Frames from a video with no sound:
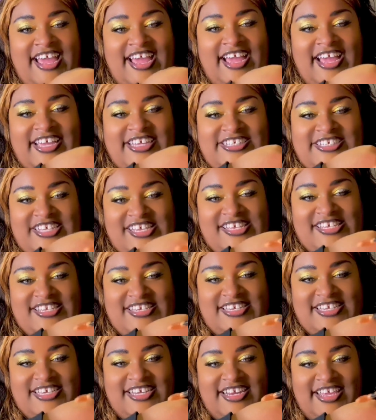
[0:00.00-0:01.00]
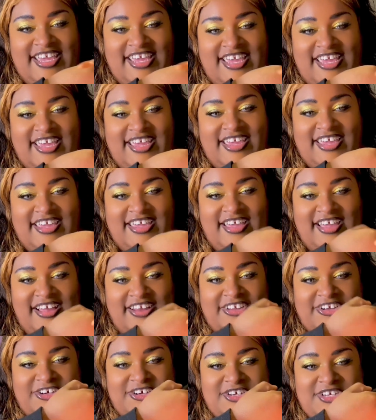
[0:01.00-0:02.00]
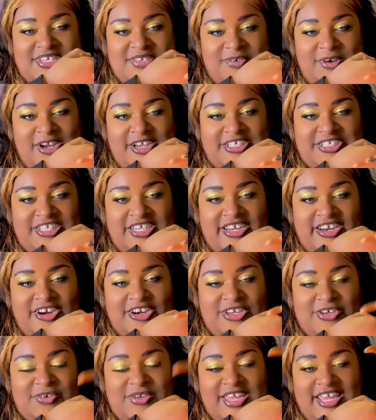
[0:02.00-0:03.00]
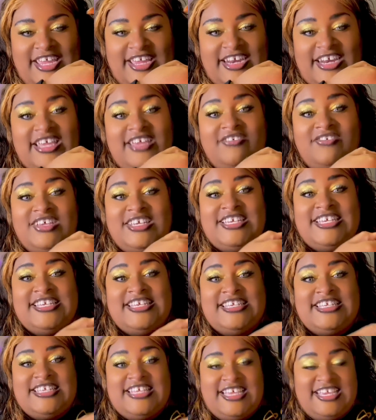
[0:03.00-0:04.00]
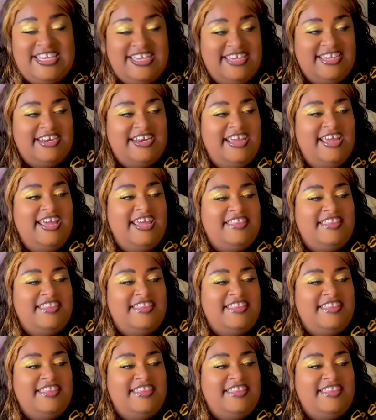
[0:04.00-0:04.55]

I just did a color swatch here. You can't even see it.